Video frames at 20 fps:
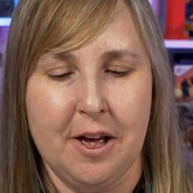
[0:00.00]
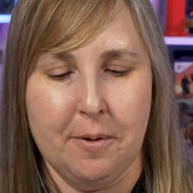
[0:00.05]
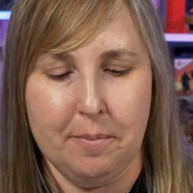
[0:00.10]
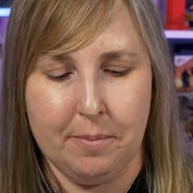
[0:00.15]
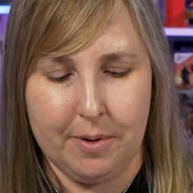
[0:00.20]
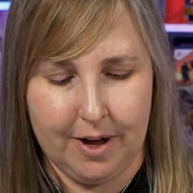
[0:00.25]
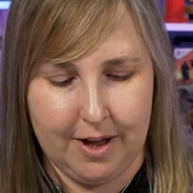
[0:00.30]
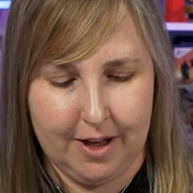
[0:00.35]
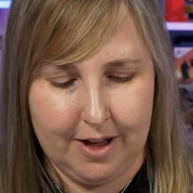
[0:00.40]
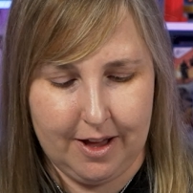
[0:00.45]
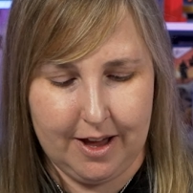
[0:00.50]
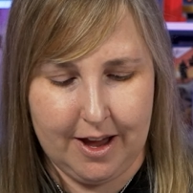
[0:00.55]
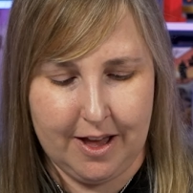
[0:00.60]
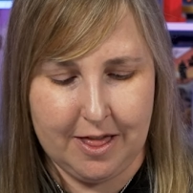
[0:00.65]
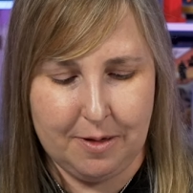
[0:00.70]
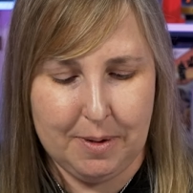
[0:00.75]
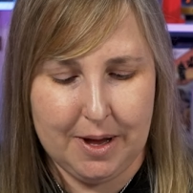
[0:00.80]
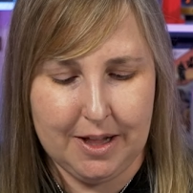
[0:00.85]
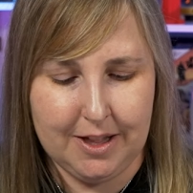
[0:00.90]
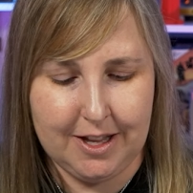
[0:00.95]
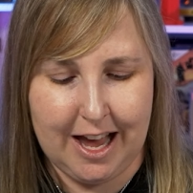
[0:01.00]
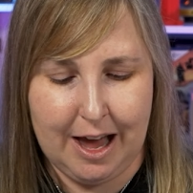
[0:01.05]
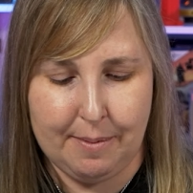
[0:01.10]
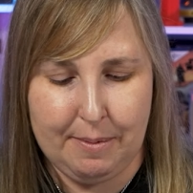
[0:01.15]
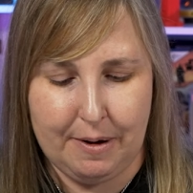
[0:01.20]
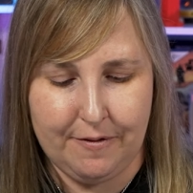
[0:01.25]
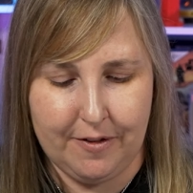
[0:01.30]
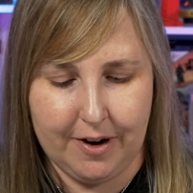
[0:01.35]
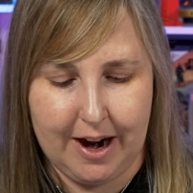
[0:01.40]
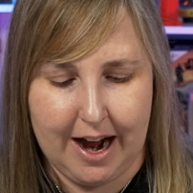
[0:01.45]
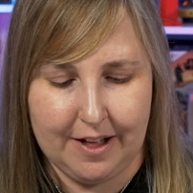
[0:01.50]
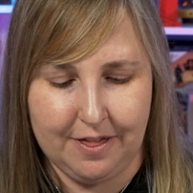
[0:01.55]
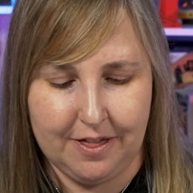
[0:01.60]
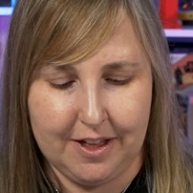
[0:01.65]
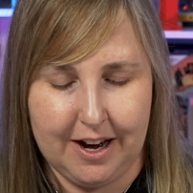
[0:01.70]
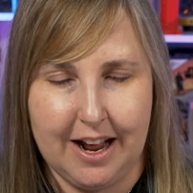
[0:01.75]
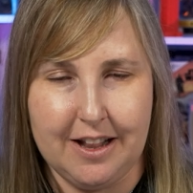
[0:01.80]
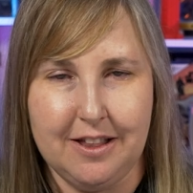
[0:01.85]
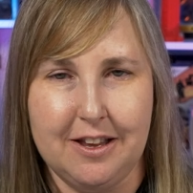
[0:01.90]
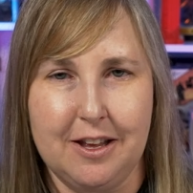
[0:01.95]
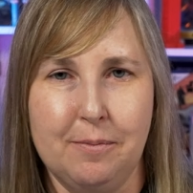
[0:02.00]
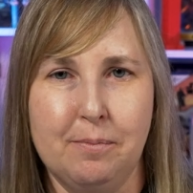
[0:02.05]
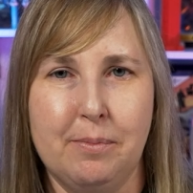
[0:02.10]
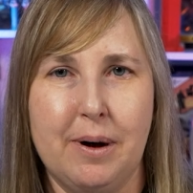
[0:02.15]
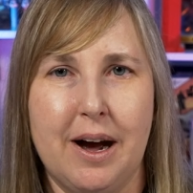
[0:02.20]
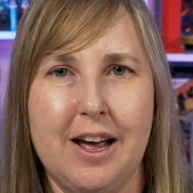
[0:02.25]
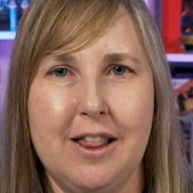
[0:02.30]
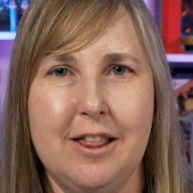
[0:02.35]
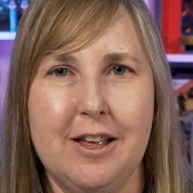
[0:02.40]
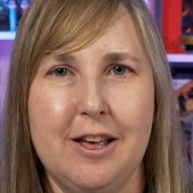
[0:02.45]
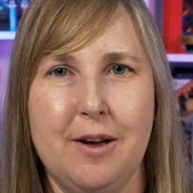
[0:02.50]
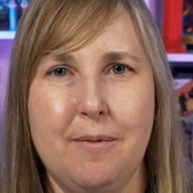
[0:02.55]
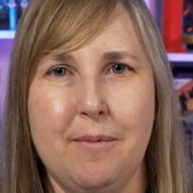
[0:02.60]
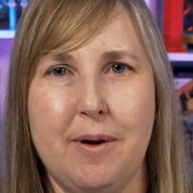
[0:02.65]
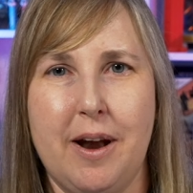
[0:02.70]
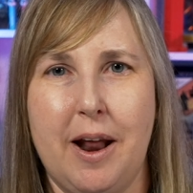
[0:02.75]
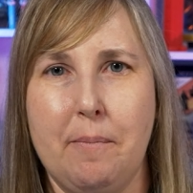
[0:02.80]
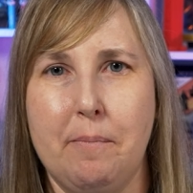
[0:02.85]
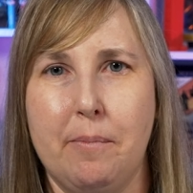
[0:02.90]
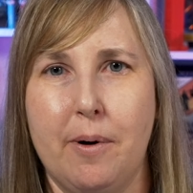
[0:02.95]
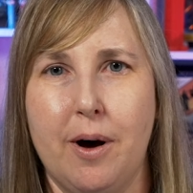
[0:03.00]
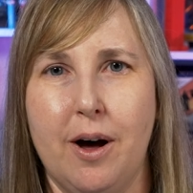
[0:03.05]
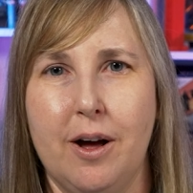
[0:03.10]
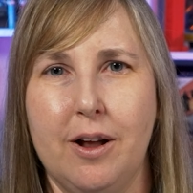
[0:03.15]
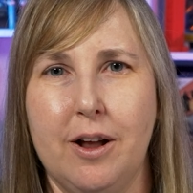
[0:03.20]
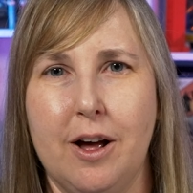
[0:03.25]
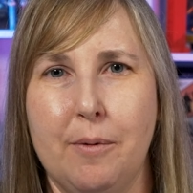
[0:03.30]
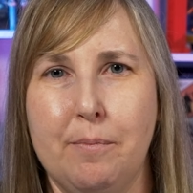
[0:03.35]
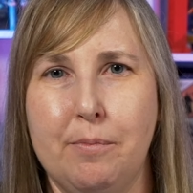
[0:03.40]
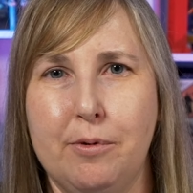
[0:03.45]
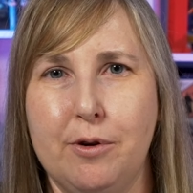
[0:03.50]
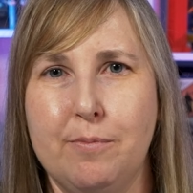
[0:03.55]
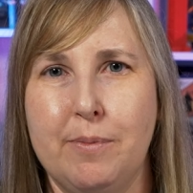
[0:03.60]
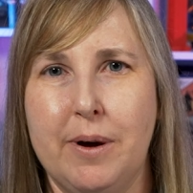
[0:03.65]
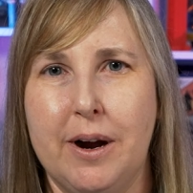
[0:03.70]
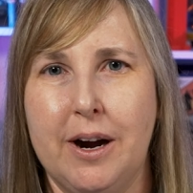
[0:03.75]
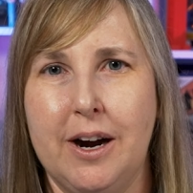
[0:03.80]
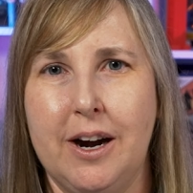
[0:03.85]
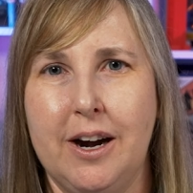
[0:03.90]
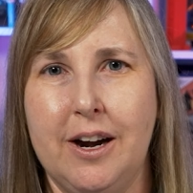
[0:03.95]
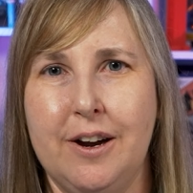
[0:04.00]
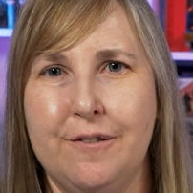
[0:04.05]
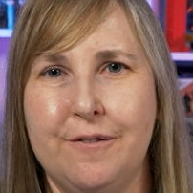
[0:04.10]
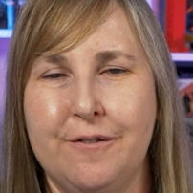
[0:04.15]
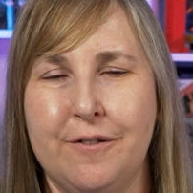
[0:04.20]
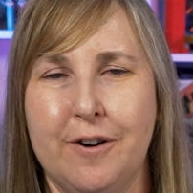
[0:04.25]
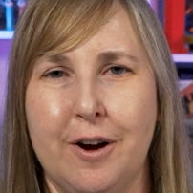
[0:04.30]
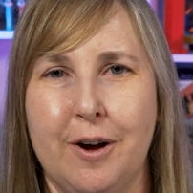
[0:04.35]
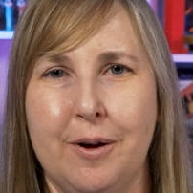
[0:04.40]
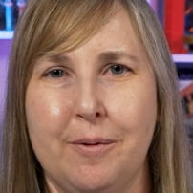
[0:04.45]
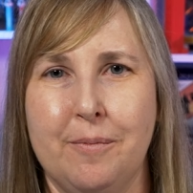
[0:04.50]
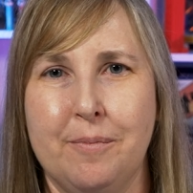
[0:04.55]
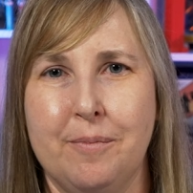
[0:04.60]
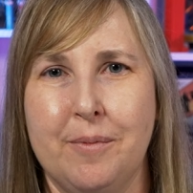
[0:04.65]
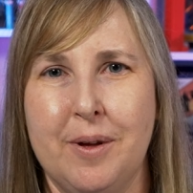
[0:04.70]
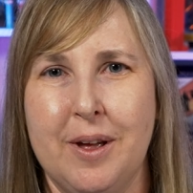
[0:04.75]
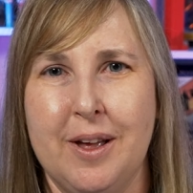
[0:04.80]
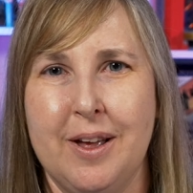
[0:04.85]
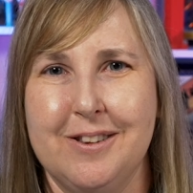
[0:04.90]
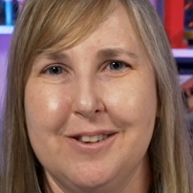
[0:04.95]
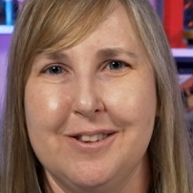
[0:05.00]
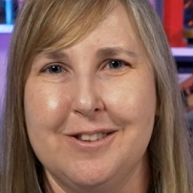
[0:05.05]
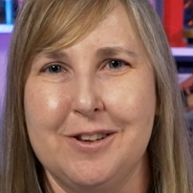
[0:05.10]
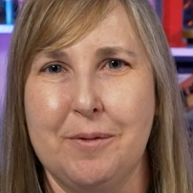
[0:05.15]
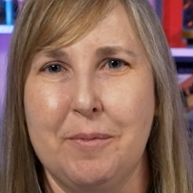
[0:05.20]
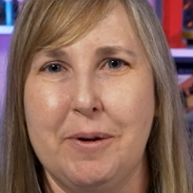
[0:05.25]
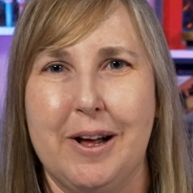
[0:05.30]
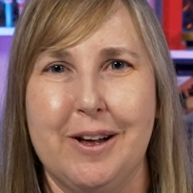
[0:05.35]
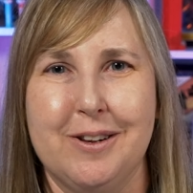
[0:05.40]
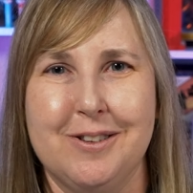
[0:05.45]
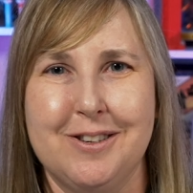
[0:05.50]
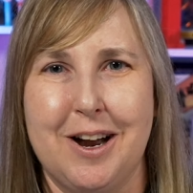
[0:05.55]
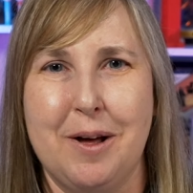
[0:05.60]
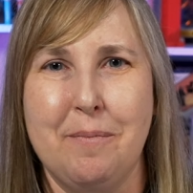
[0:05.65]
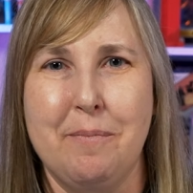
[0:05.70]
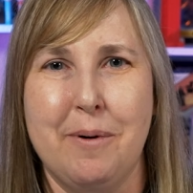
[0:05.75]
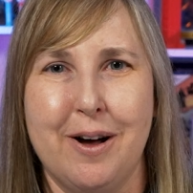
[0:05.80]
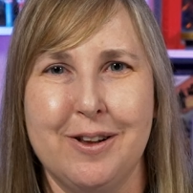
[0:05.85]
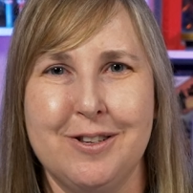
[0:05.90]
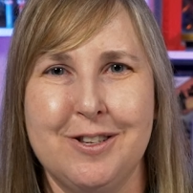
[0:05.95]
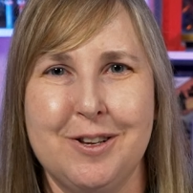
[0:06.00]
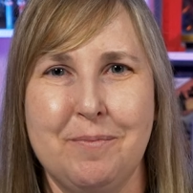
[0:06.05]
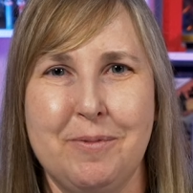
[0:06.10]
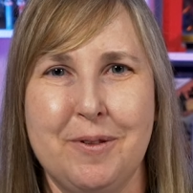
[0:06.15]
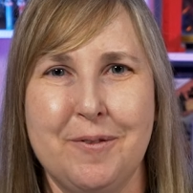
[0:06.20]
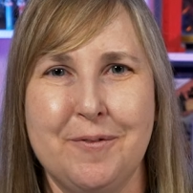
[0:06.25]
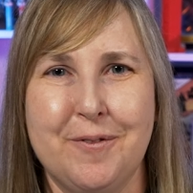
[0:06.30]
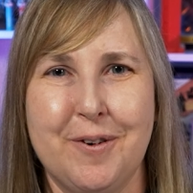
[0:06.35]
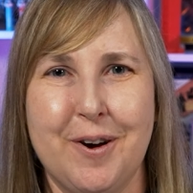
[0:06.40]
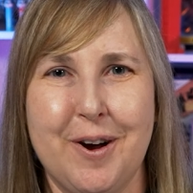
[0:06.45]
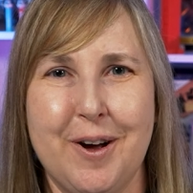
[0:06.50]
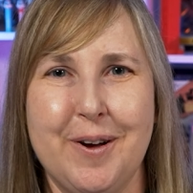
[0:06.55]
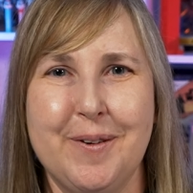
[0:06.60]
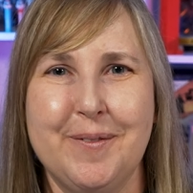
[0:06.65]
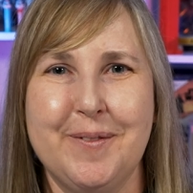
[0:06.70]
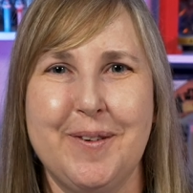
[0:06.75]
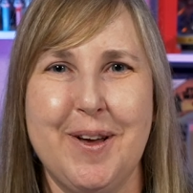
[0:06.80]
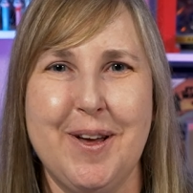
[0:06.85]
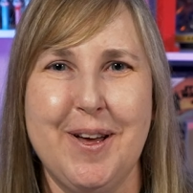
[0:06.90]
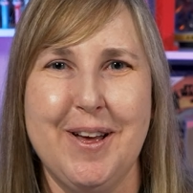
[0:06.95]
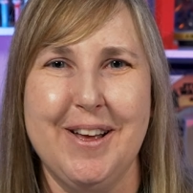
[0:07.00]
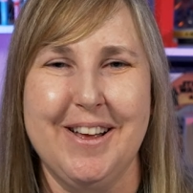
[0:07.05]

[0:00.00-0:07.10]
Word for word: But in the meantime I forgot that I did buy them, and I bought a Boo Berry from someone else that I bought something from.